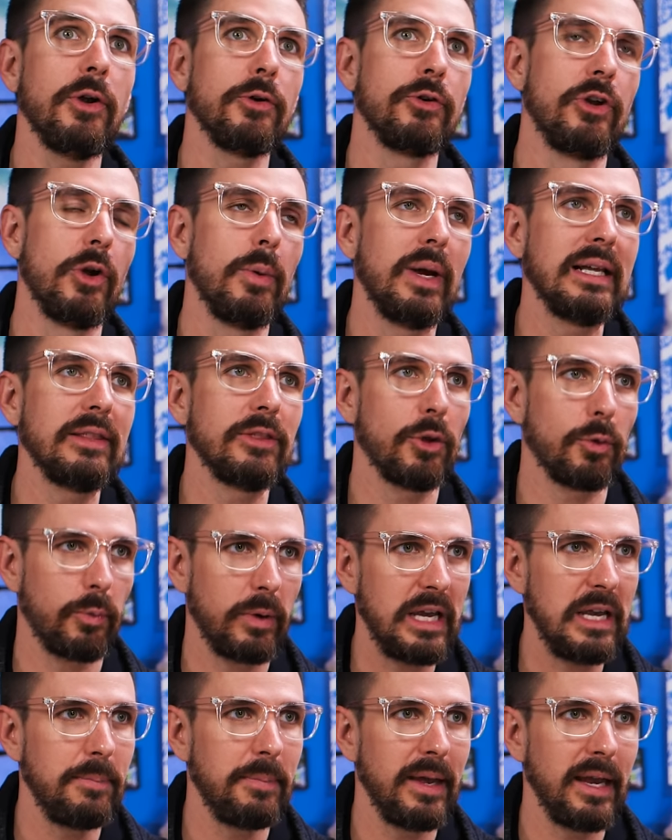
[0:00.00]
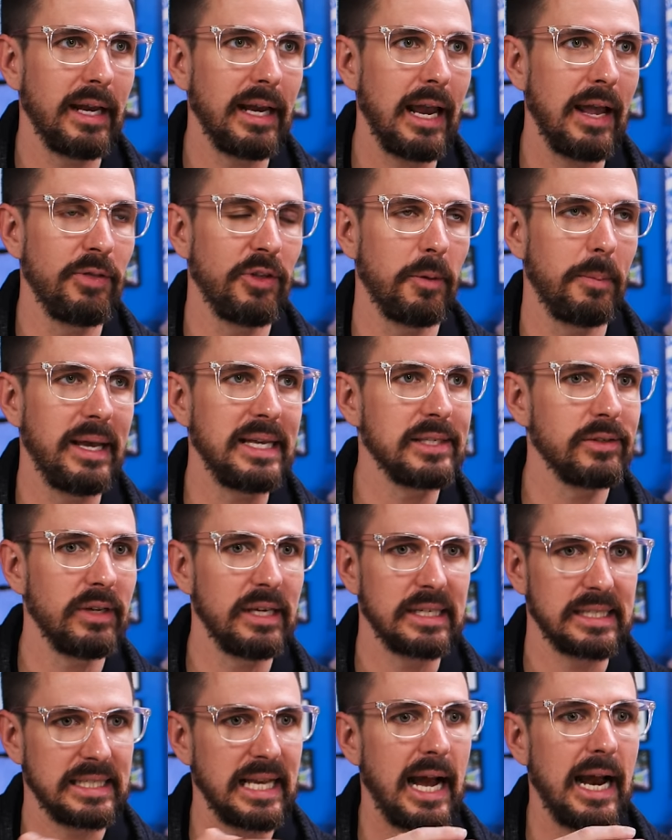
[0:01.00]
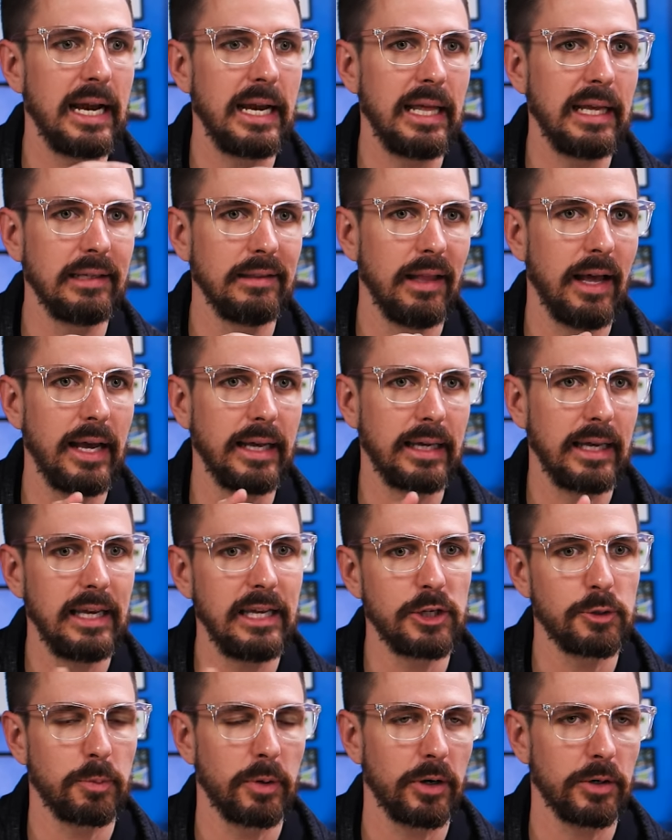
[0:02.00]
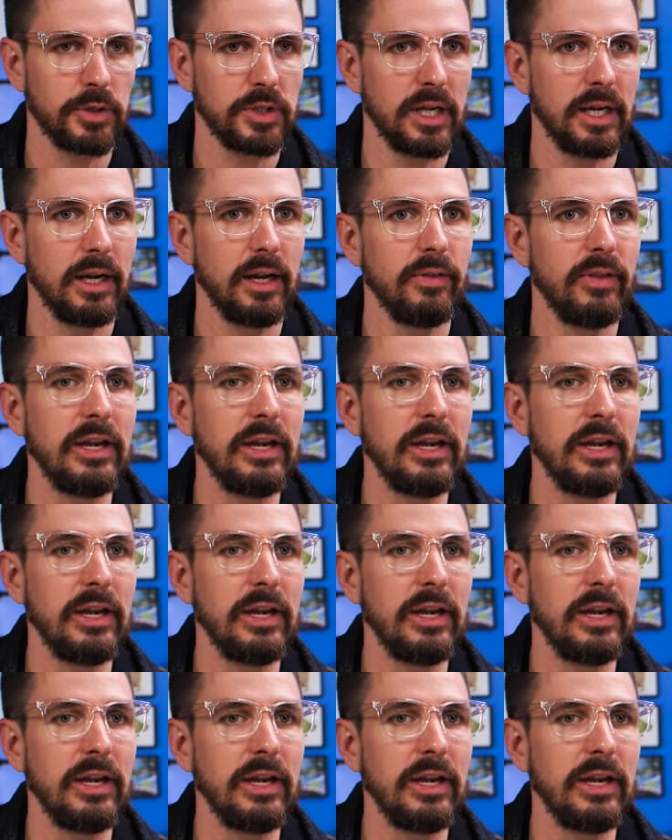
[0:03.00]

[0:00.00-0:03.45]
they're doing the reaping and they're basically assigning like each person,